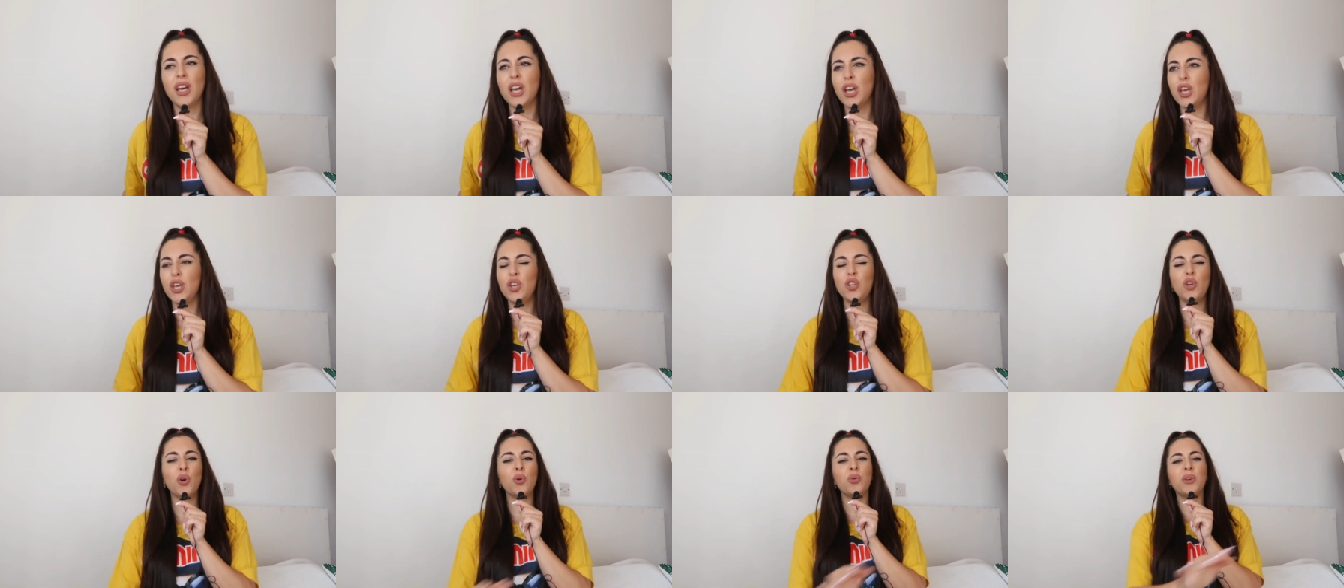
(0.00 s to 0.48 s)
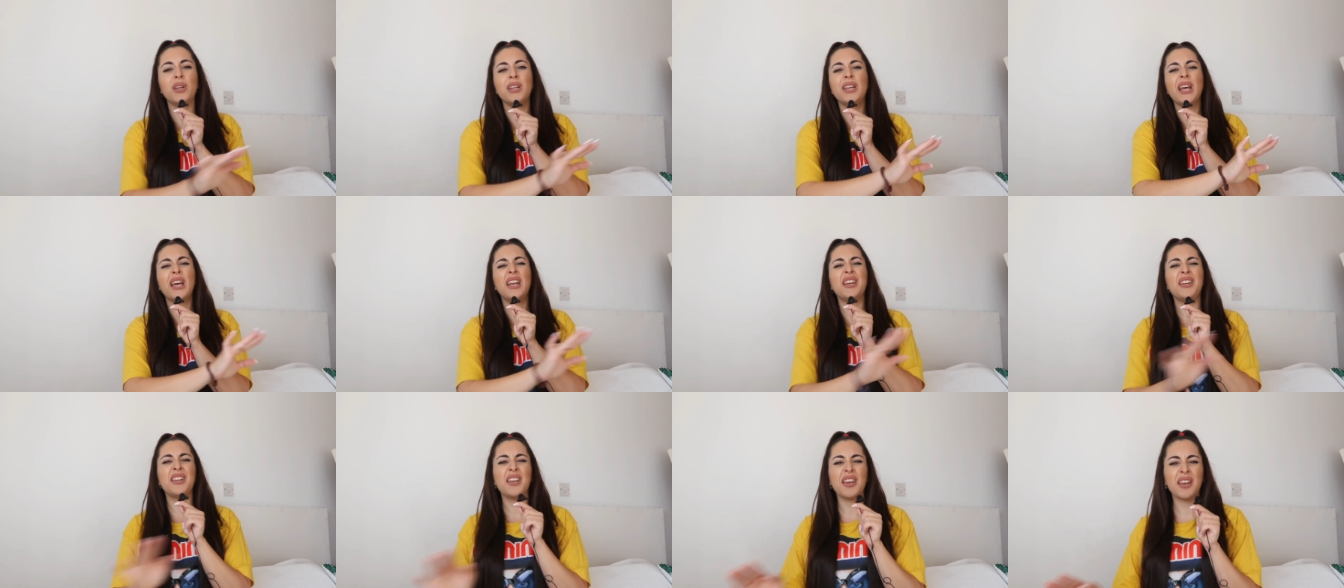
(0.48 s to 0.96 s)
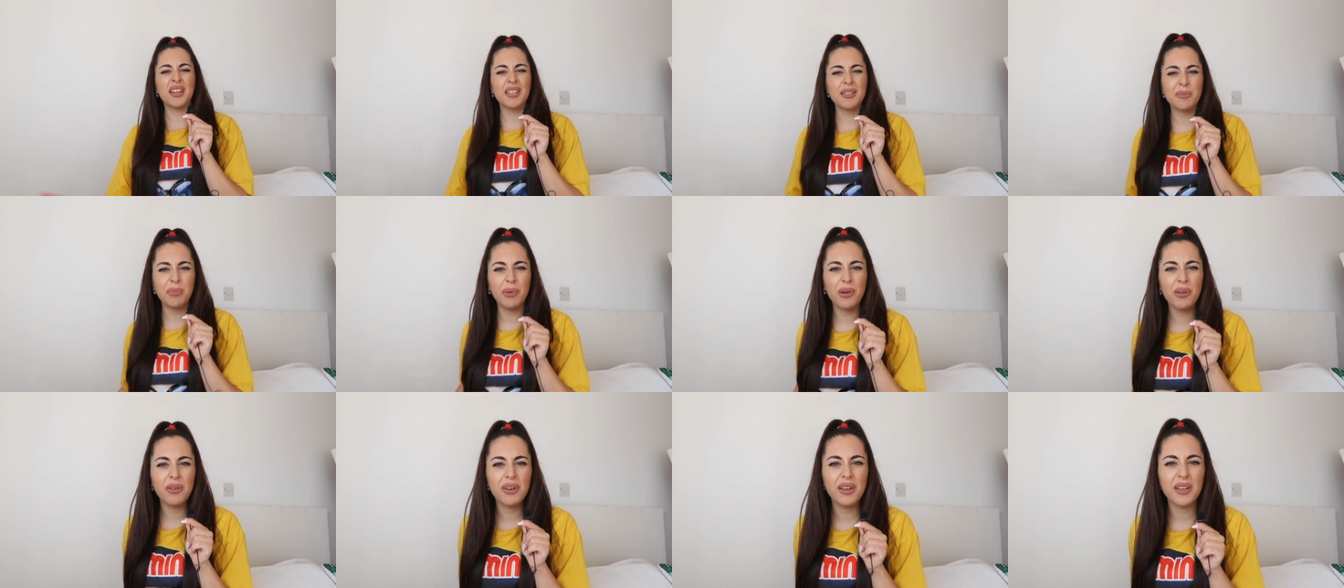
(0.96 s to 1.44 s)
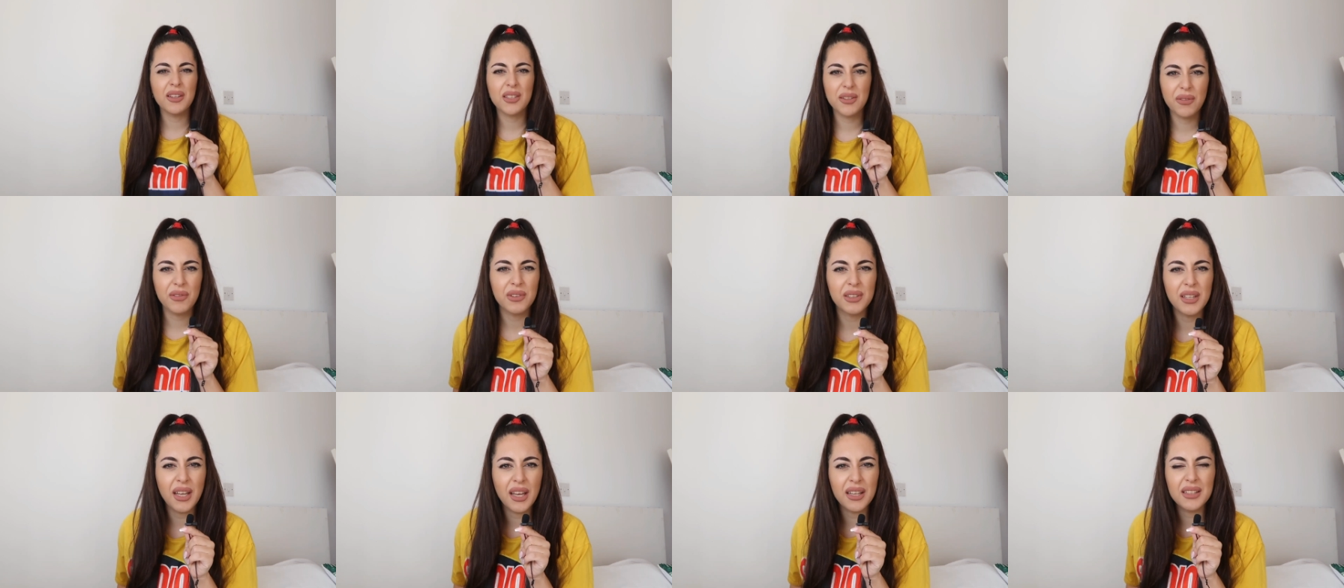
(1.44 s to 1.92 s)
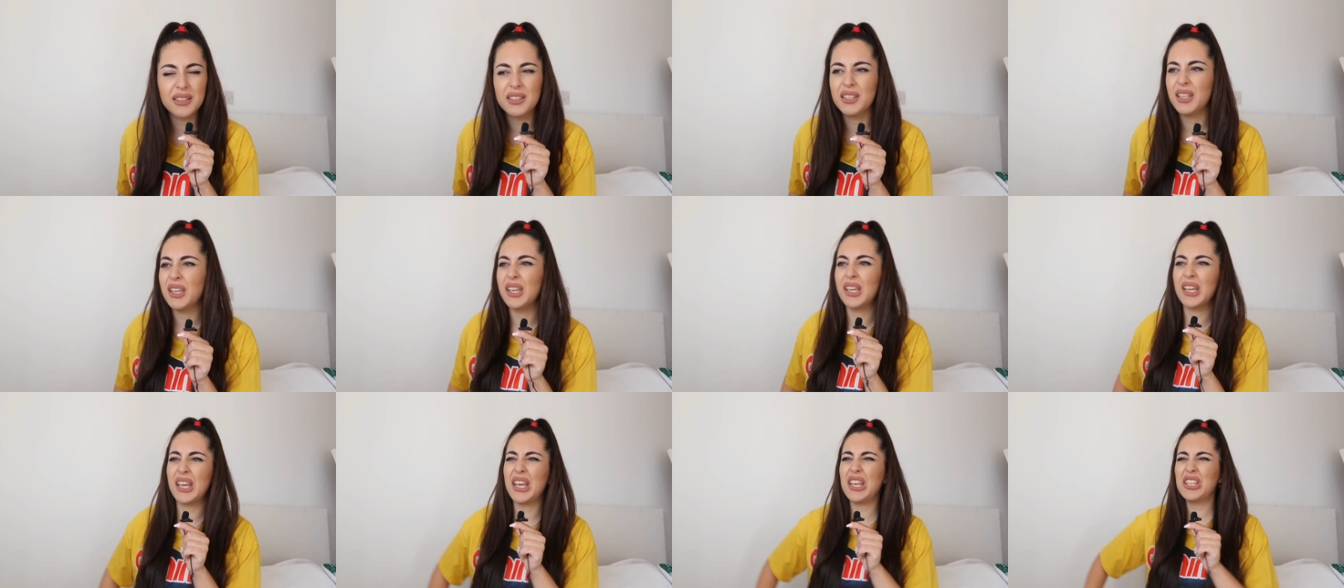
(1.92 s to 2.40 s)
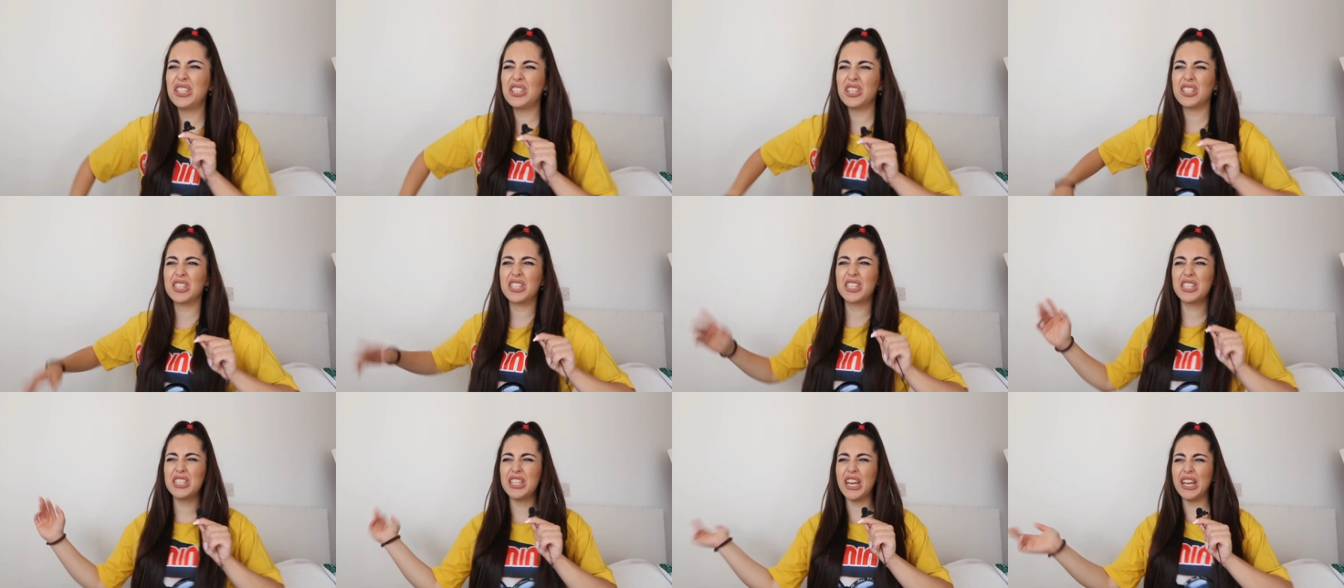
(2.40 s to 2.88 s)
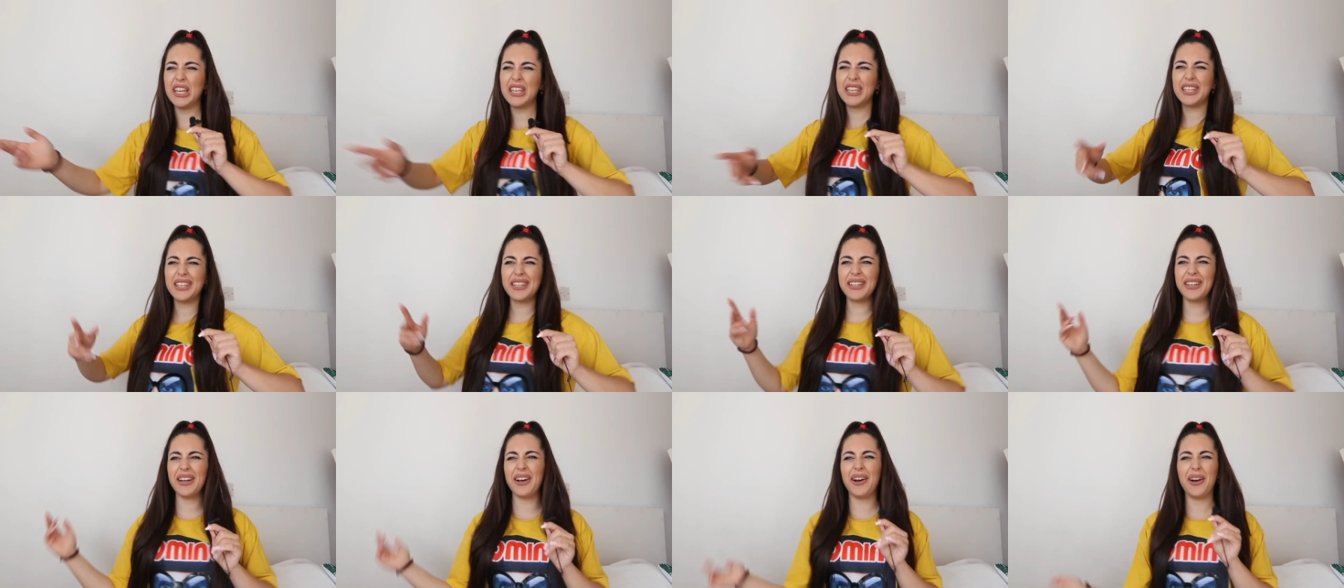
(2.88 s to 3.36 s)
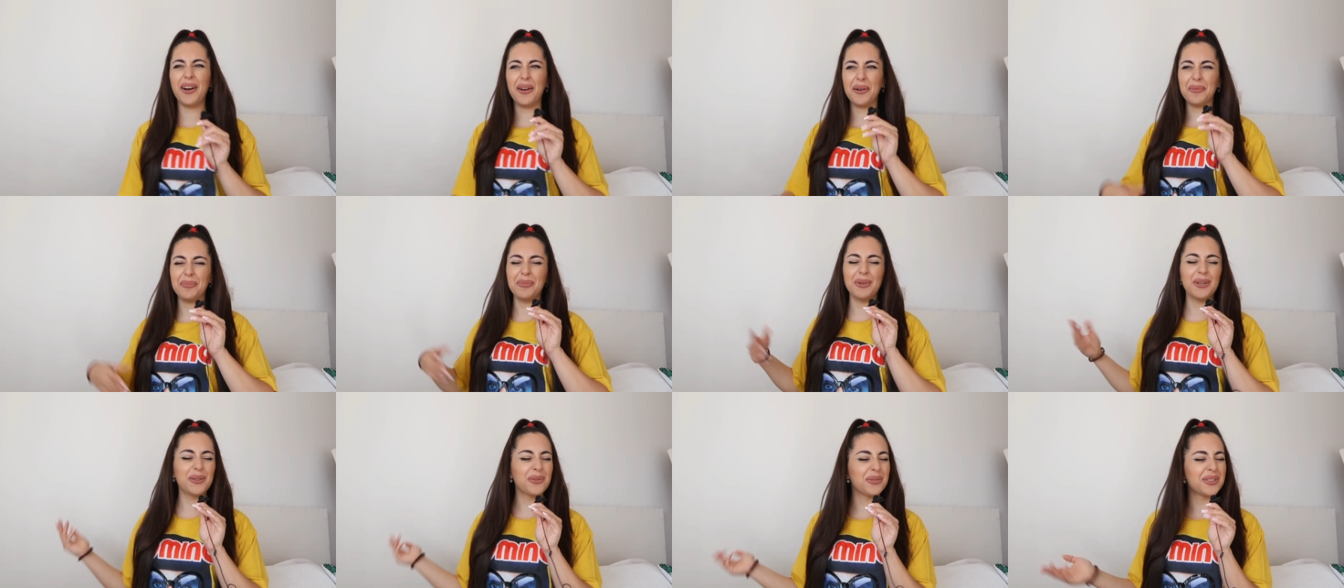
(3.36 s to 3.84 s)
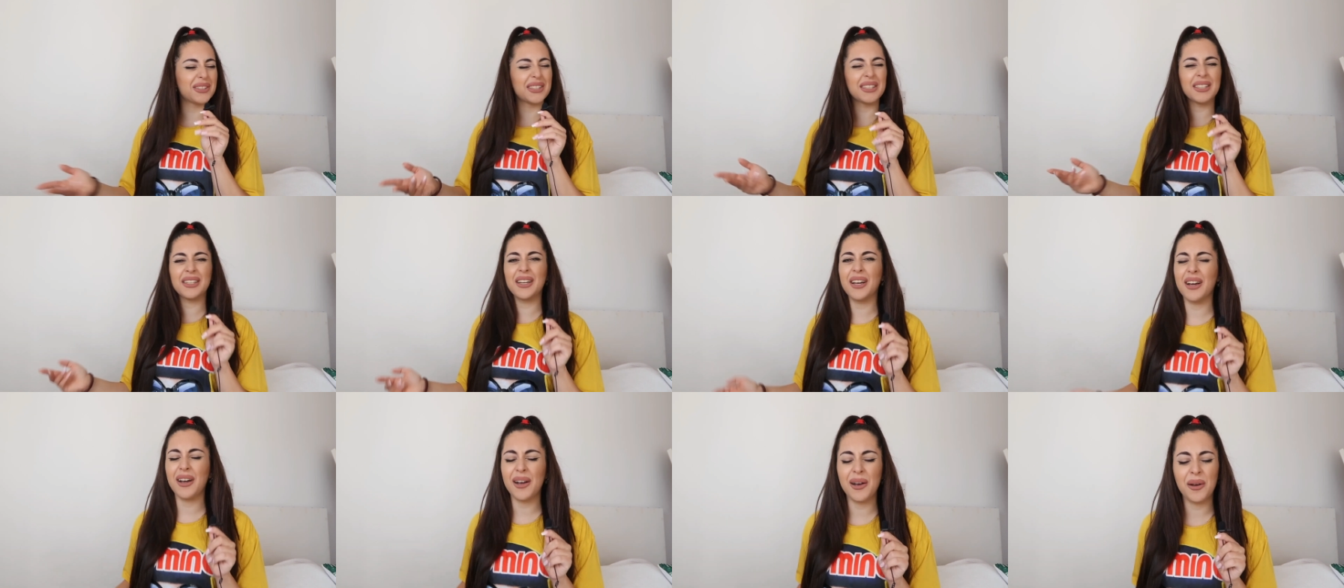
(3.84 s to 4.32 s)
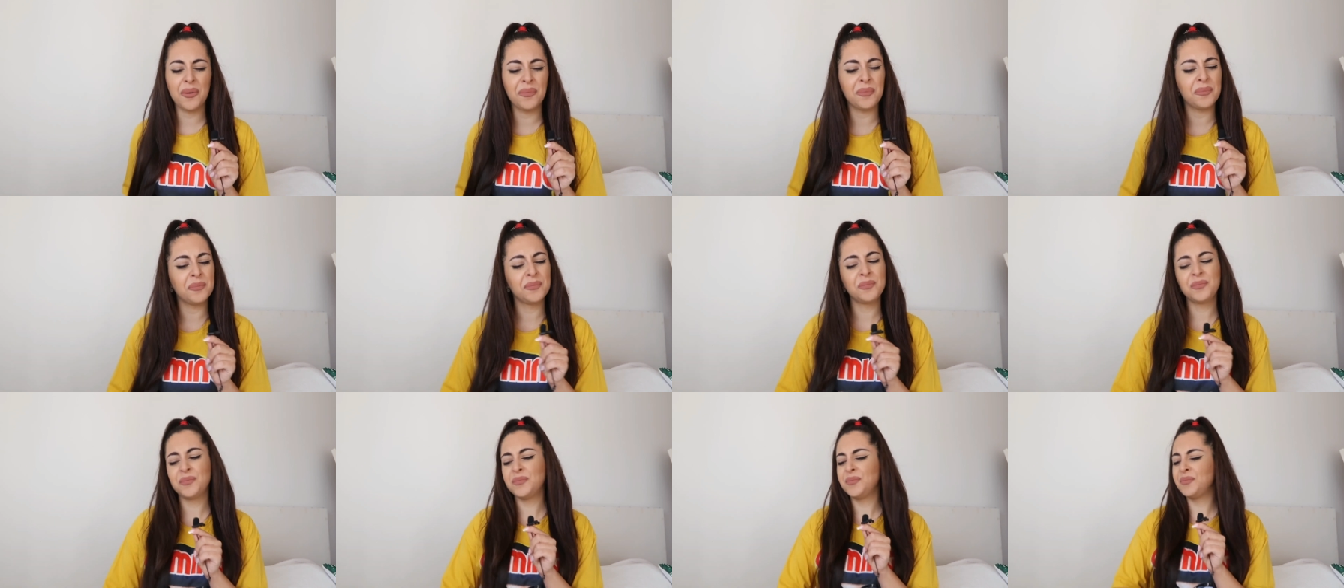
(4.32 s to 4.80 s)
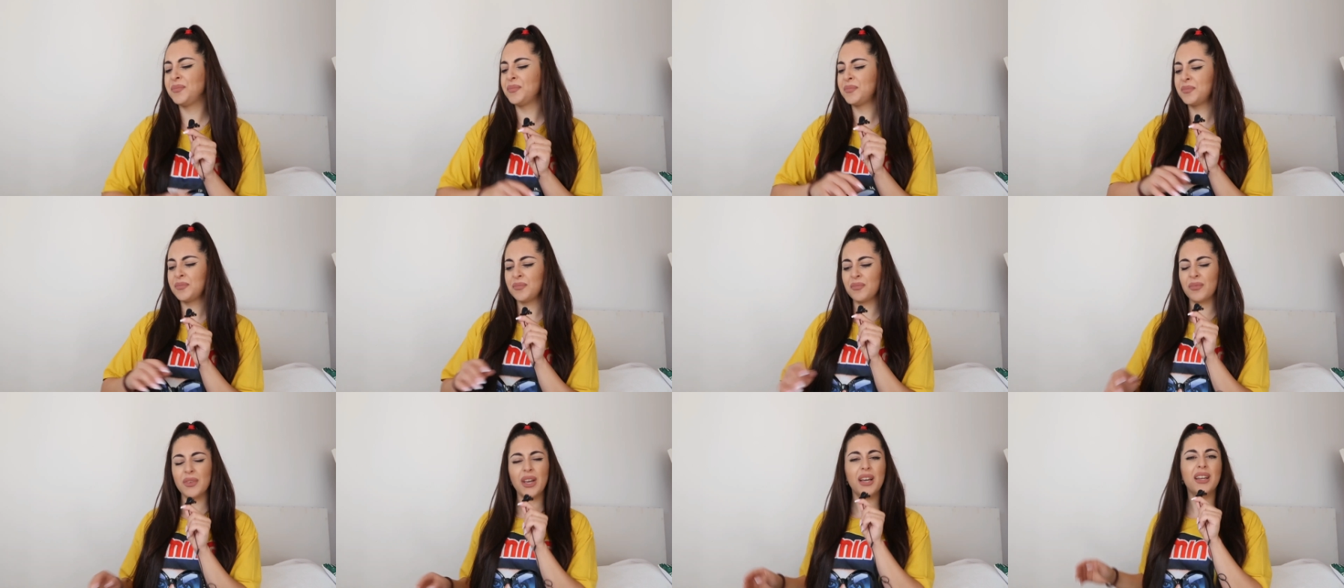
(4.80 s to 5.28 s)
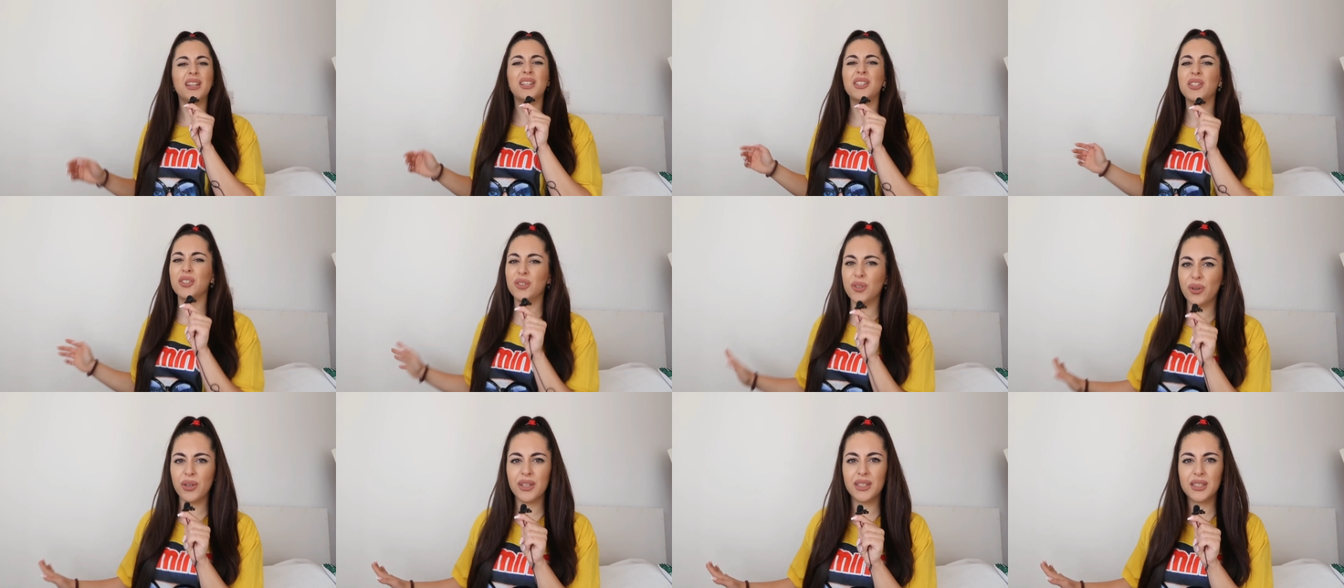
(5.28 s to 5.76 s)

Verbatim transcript: You don't need any experience for dancing. Just shake it up, loosen up, and enjoy